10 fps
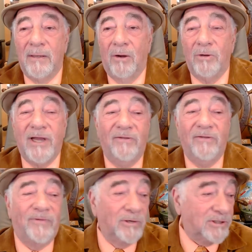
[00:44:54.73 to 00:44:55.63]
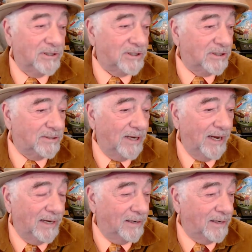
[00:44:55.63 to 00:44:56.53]
Okay, folks, this is
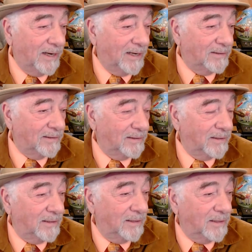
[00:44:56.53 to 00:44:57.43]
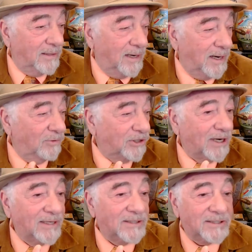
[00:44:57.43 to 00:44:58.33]
it again. I wish
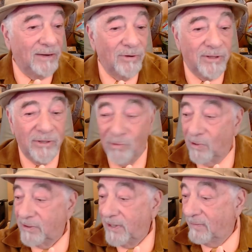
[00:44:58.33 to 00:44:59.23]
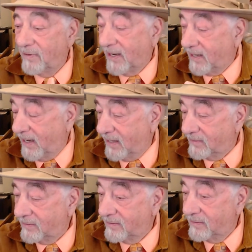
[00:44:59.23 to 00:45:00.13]
I could stay with you all day, but I
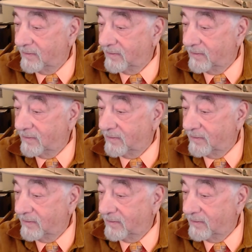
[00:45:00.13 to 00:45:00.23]
can't.